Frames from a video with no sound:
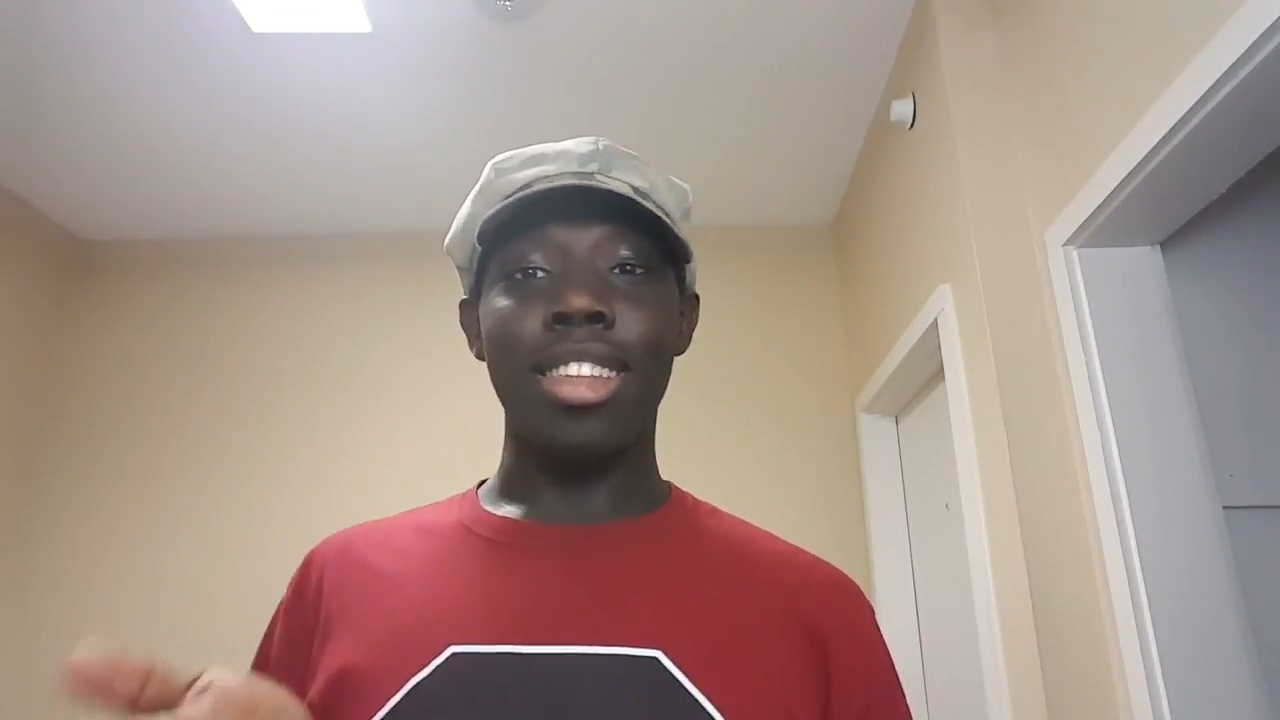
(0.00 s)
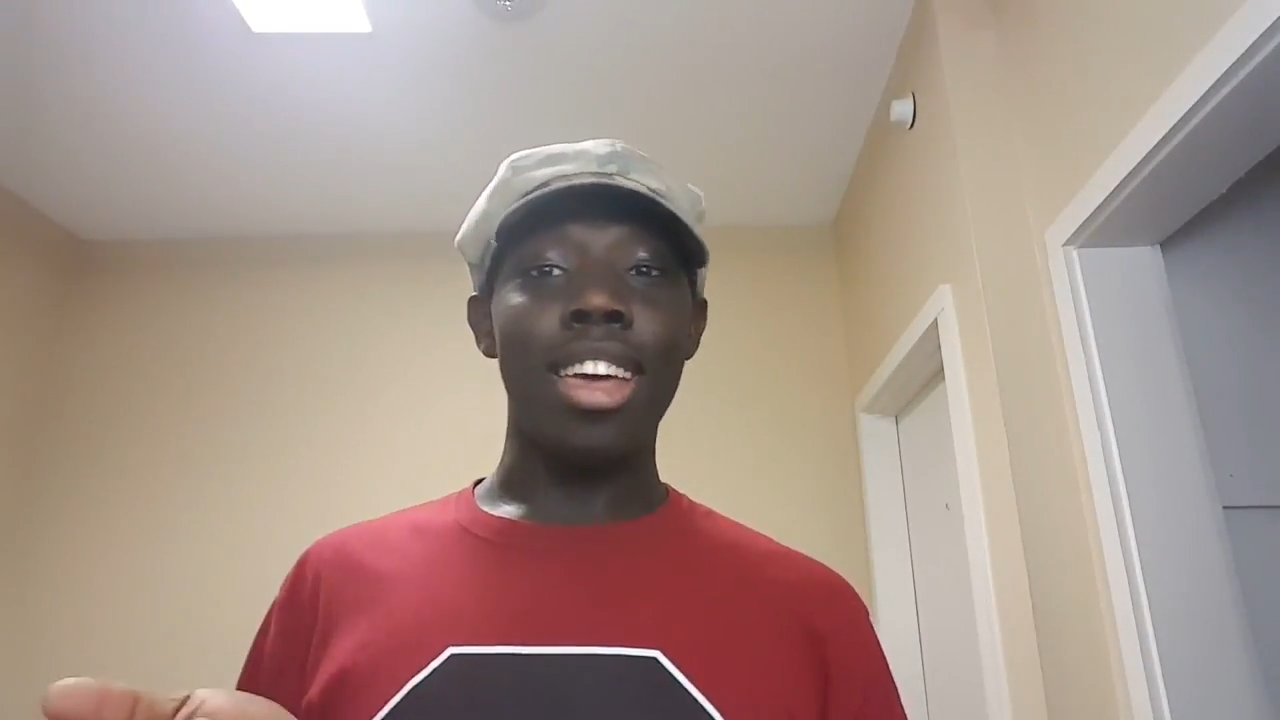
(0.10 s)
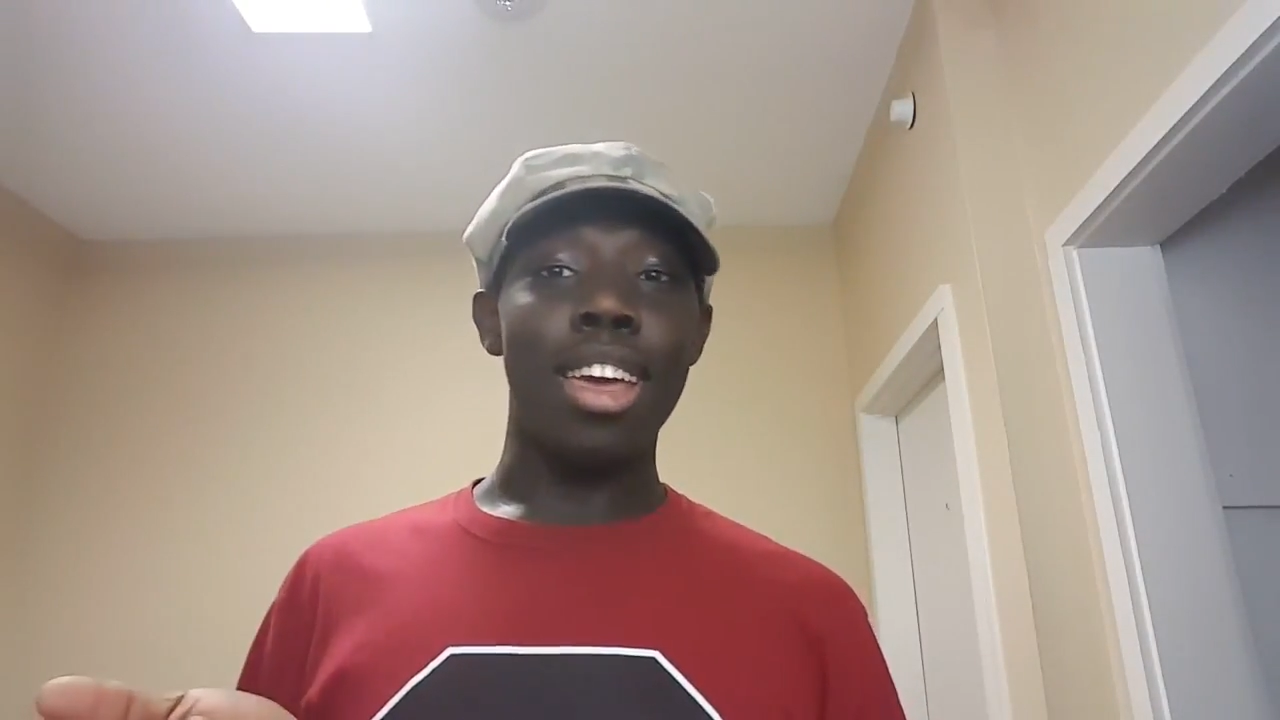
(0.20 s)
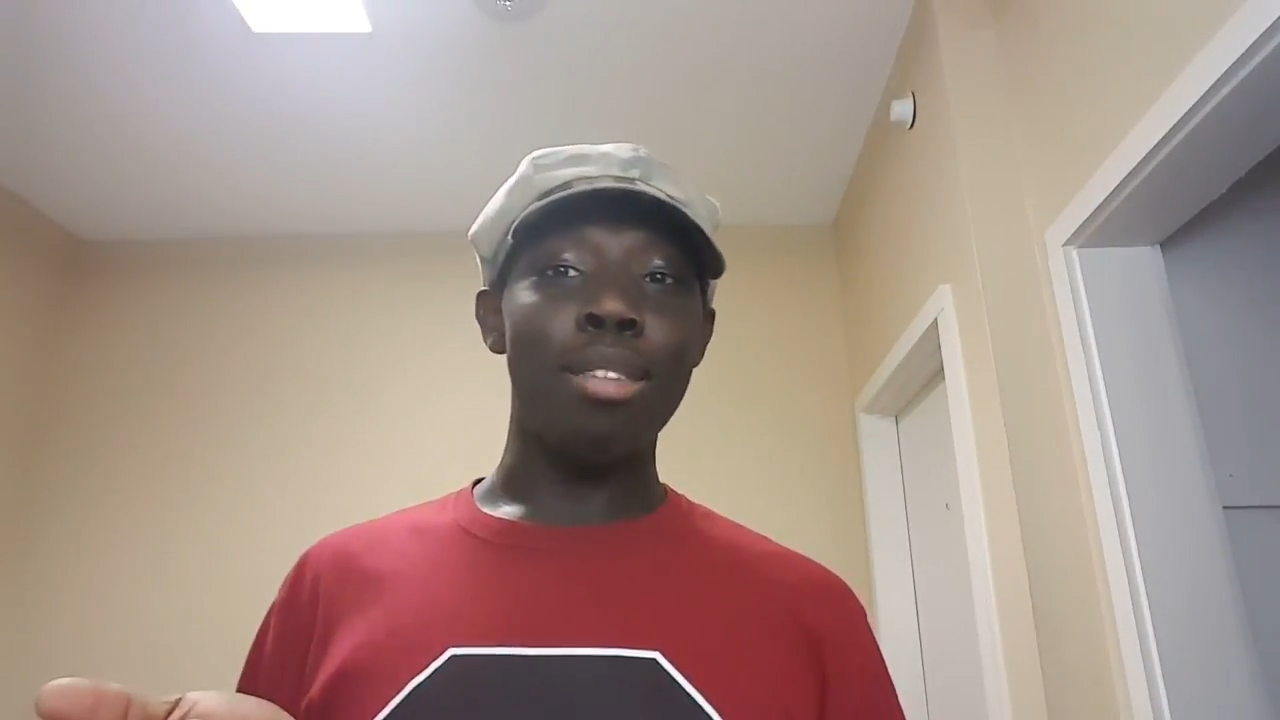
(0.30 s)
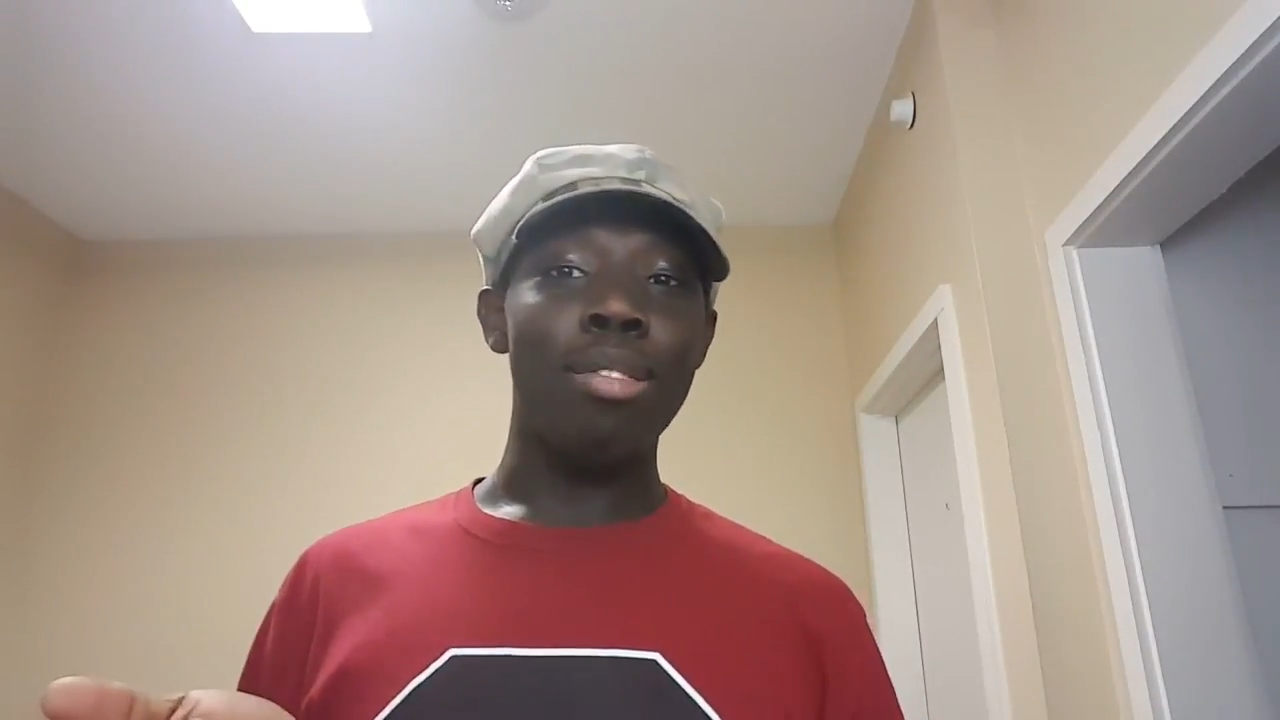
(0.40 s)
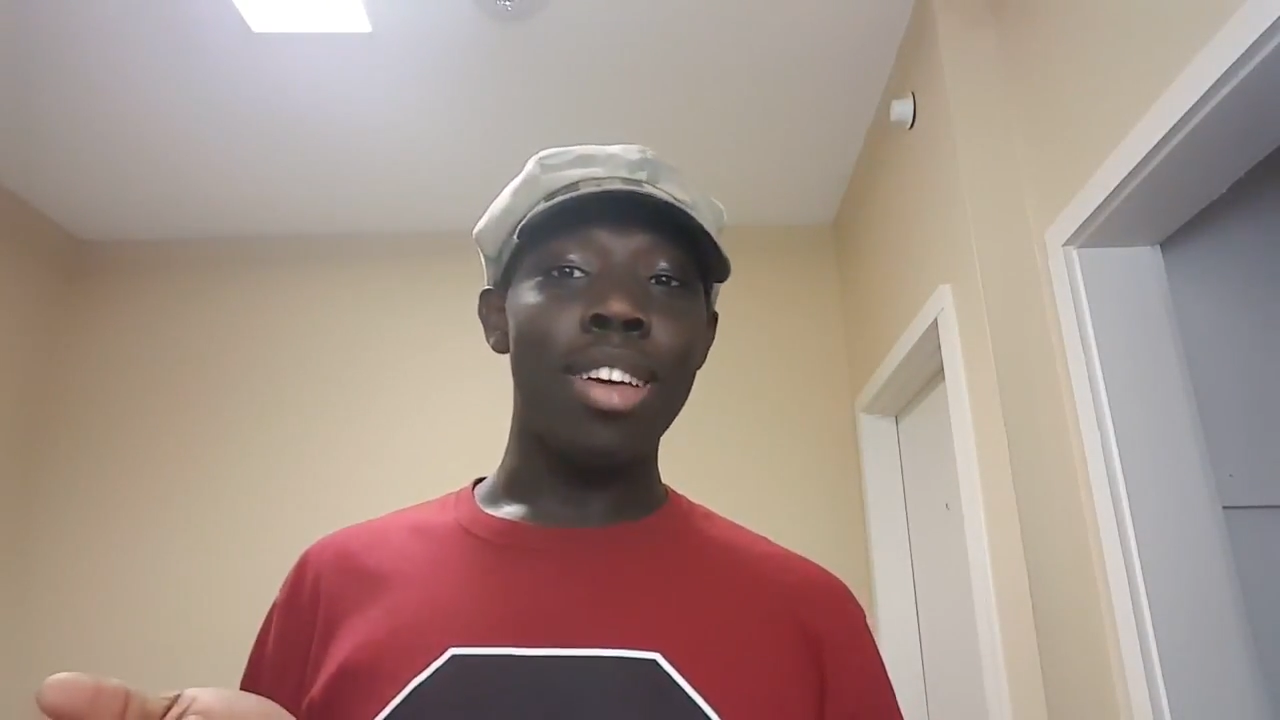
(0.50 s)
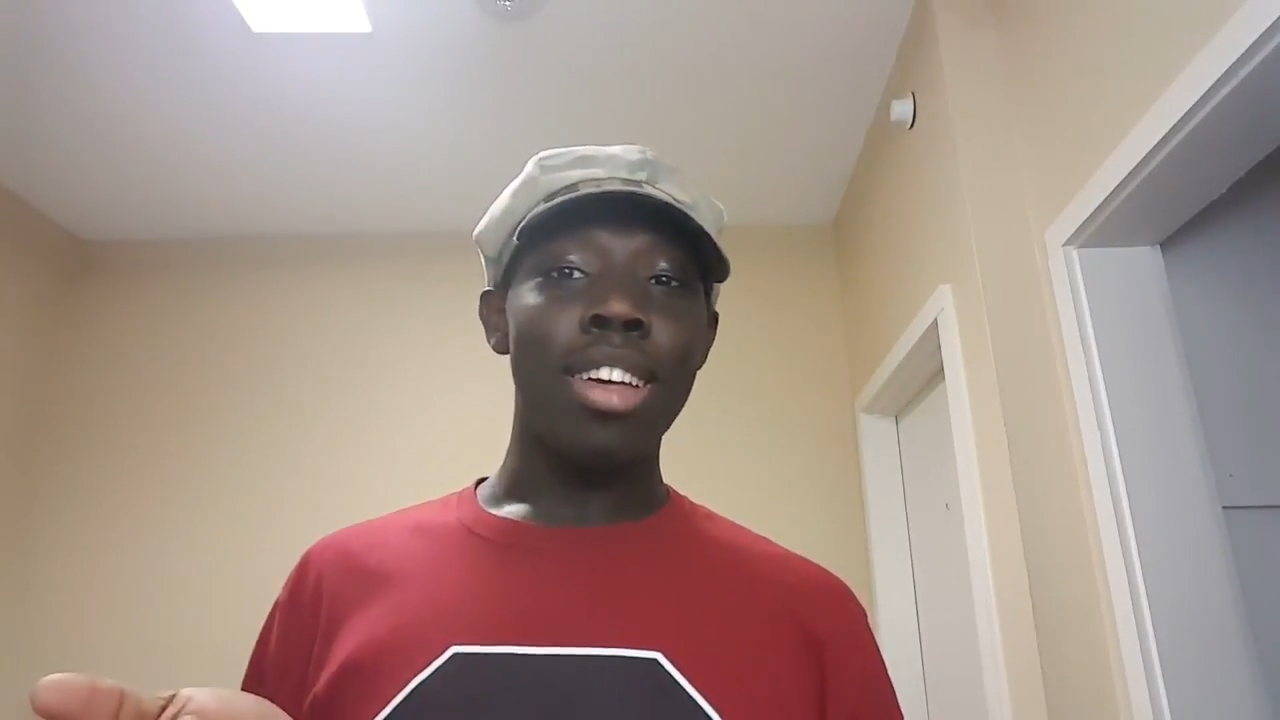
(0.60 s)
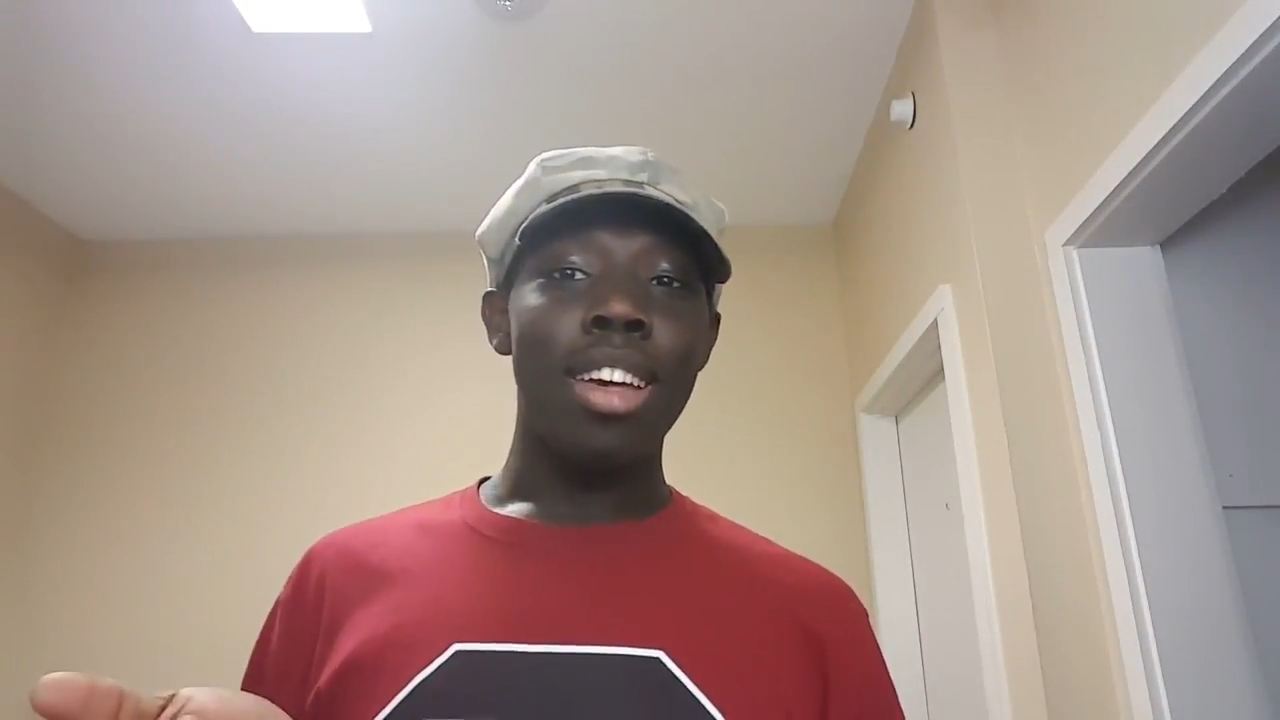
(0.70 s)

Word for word: same.